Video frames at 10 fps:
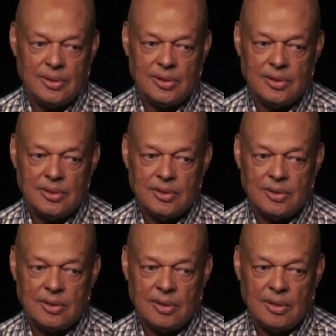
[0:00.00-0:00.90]

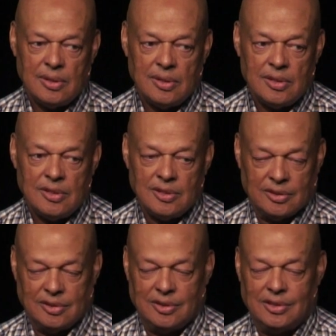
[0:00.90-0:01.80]

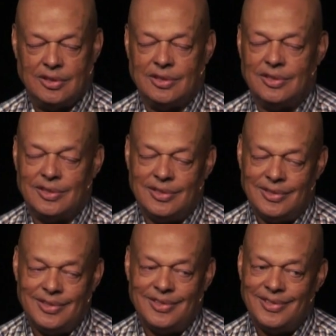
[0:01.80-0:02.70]

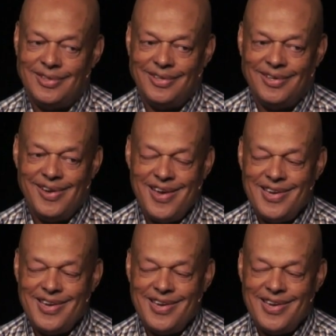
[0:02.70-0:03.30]
(silence)